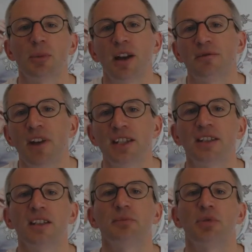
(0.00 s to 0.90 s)
So by
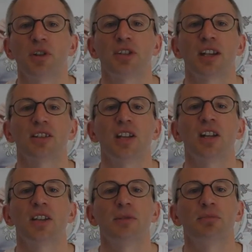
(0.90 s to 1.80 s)
investing in projects
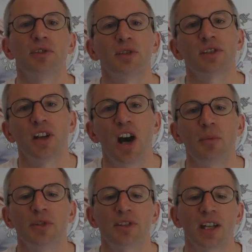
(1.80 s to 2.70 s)
that produce
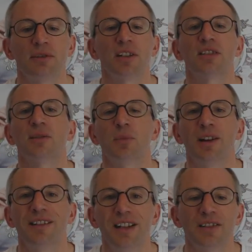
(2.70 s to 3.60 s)
carbon savings
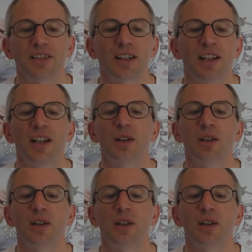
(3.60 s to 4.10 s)
somewhere else,